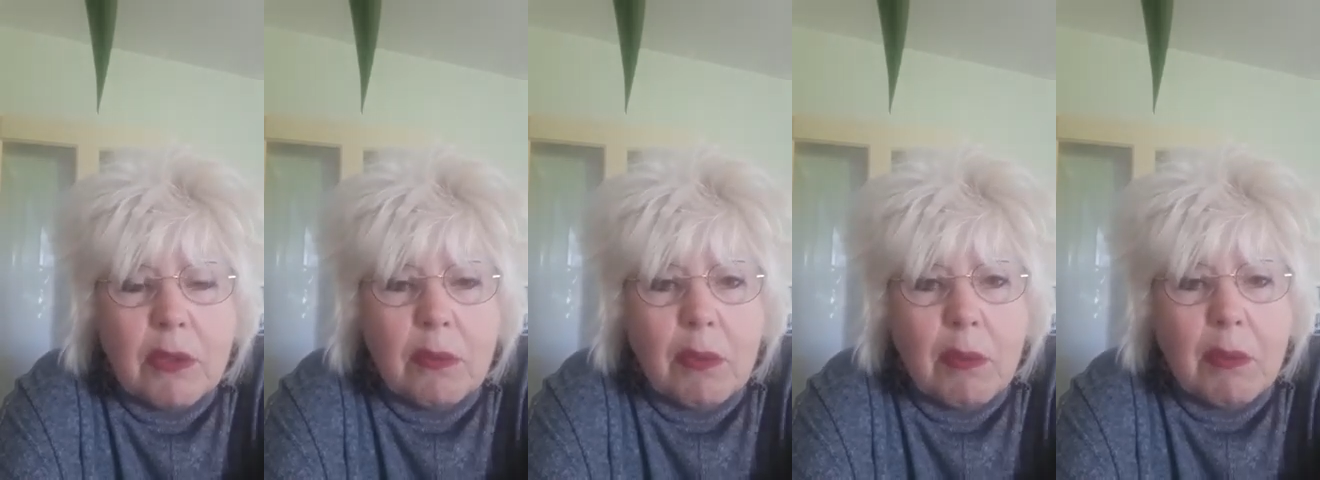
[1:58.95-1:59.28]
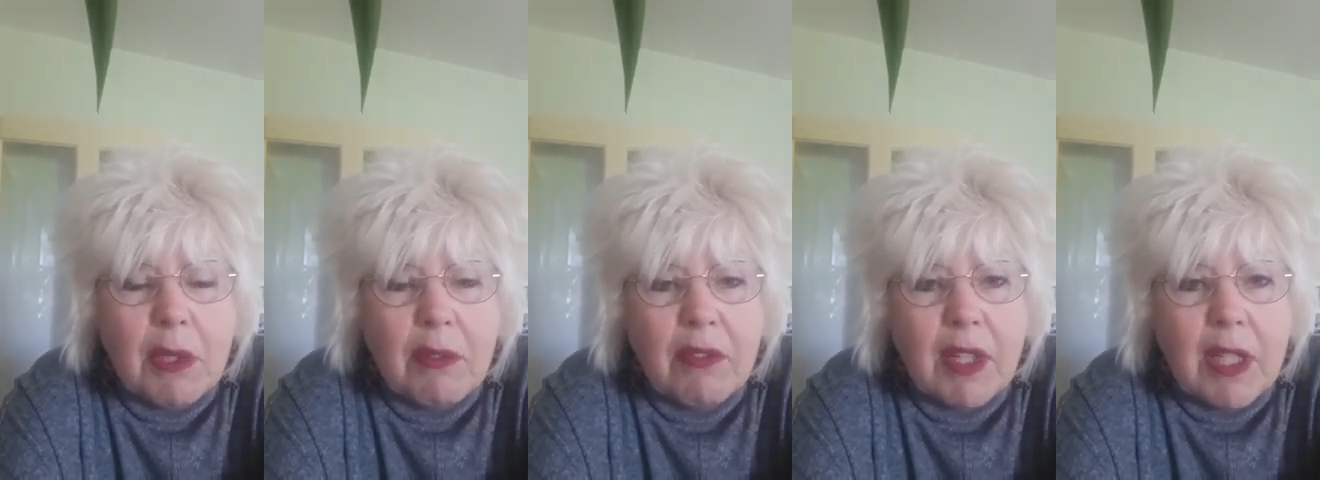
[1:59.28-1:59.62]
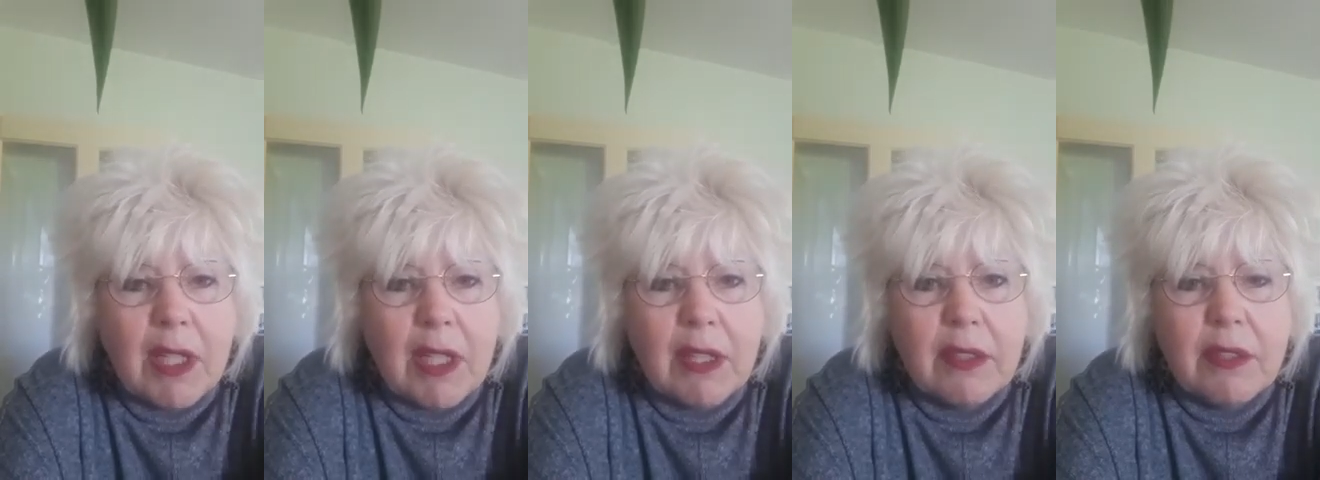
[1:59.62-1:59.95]
the women of
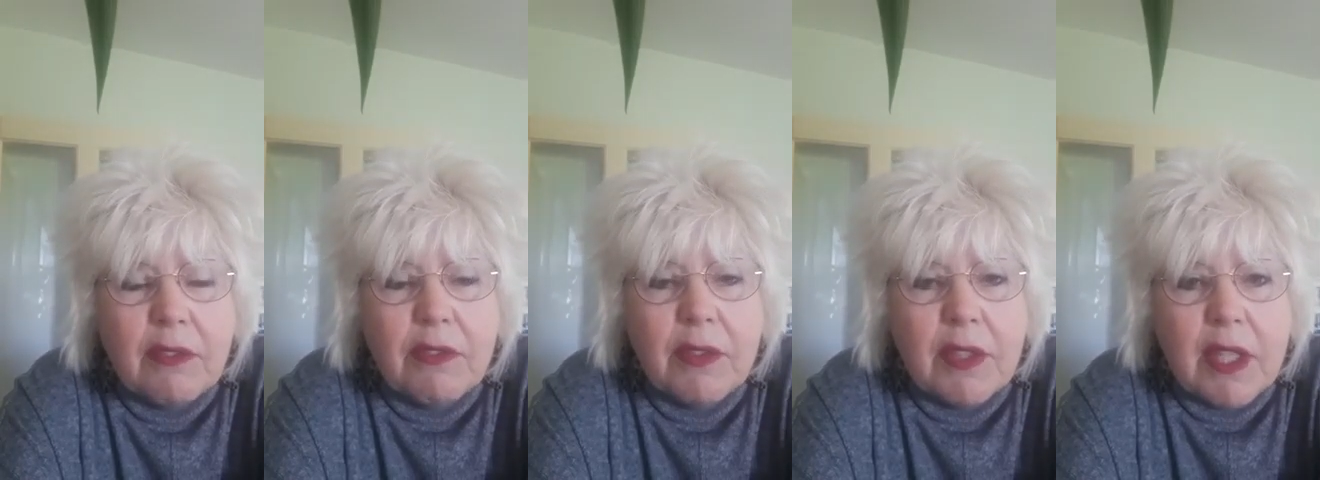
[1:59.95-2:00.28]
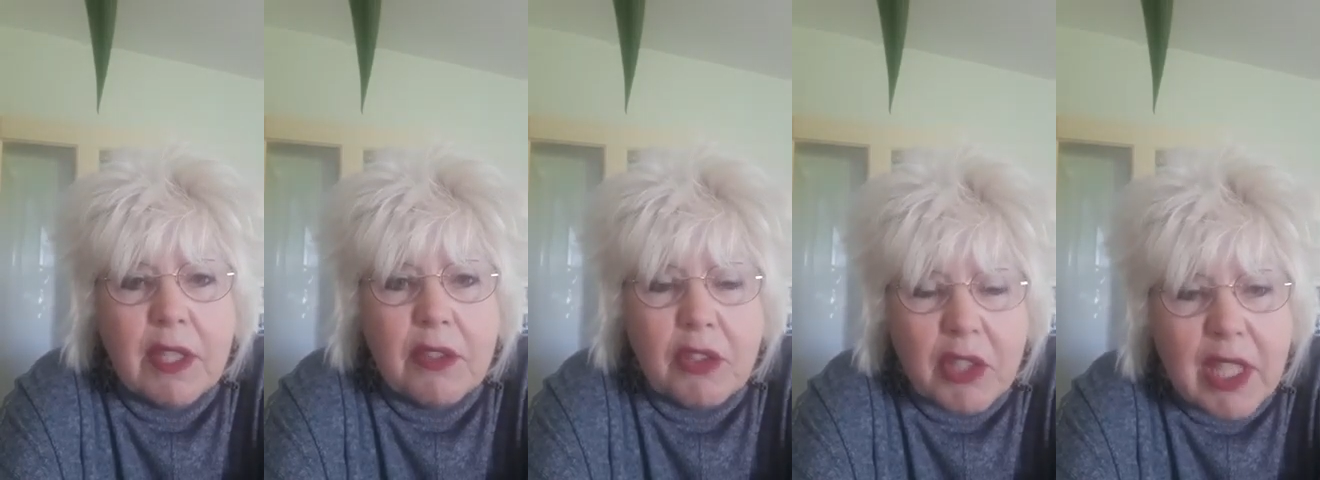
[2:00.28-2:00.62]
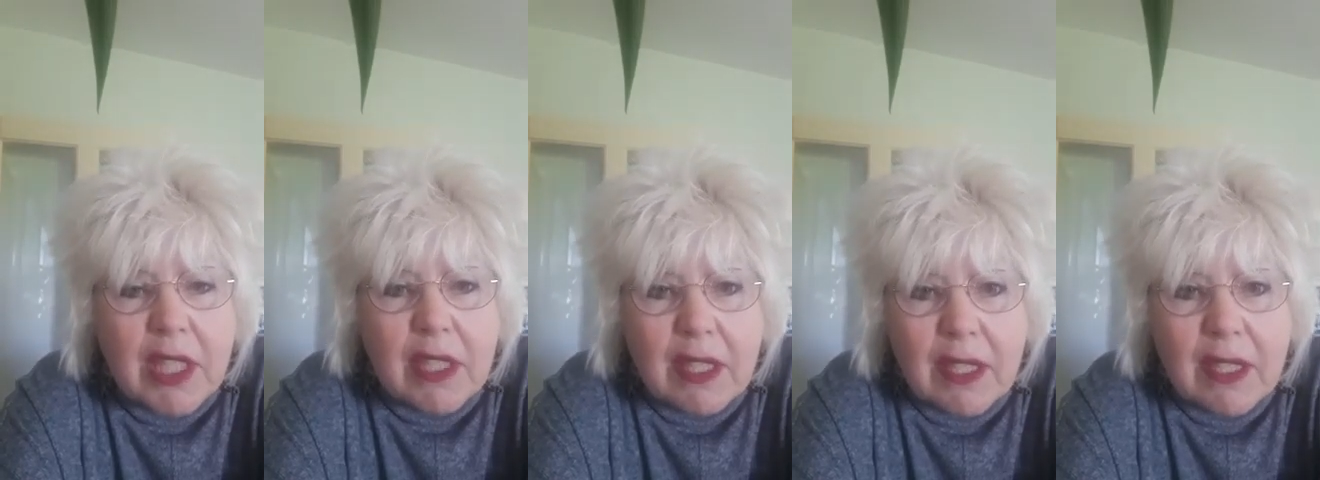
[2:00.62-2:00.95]
Ireland for their
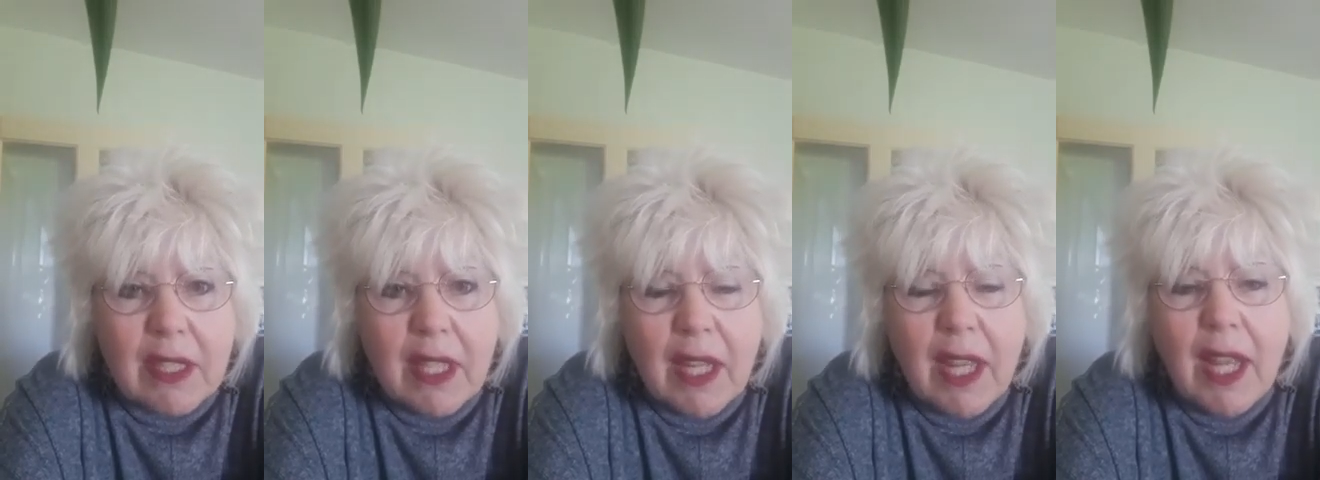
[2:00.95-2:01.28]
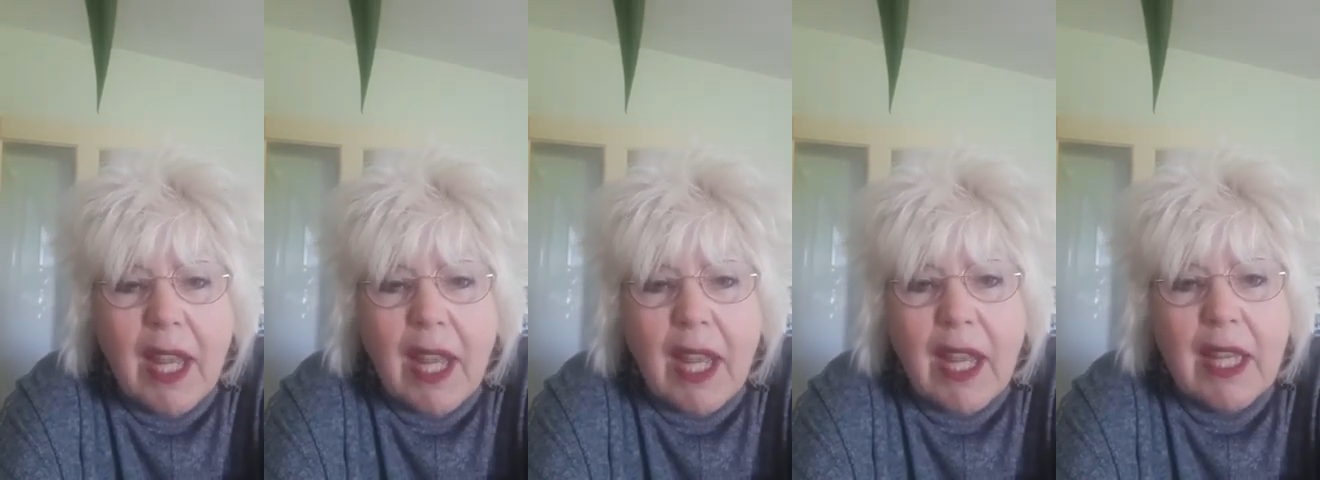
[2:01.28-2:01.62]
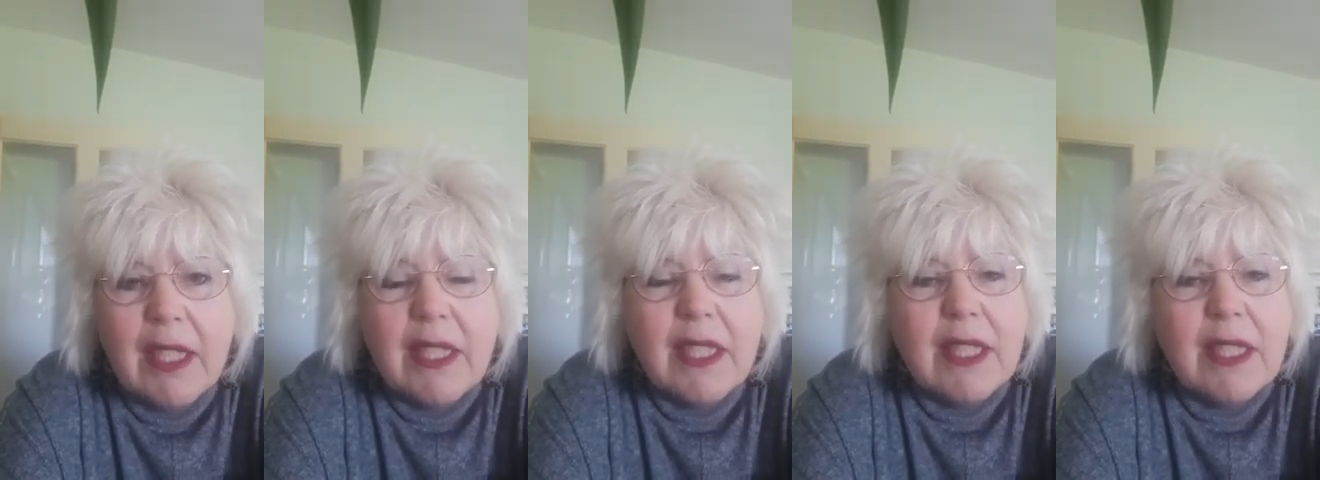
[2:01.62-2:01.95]
drinking.
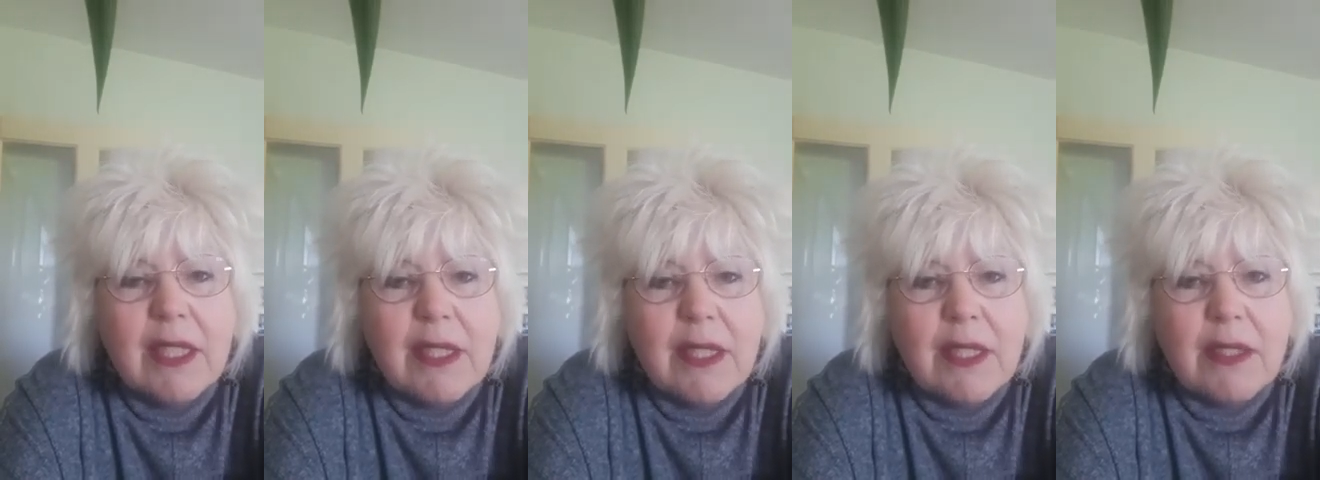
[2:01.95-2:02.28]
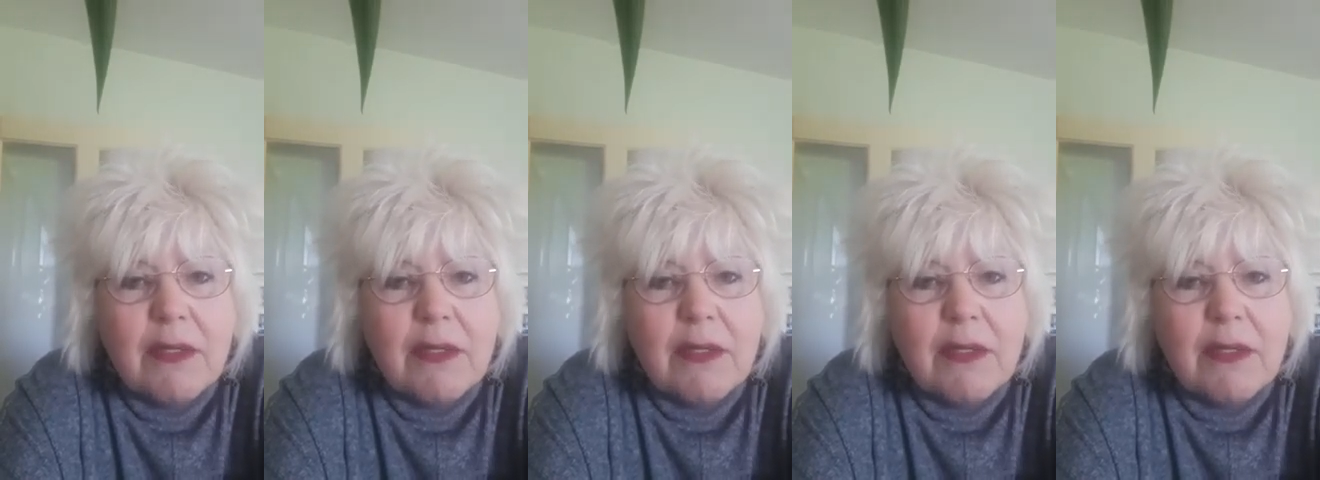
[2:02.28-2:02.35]
And it's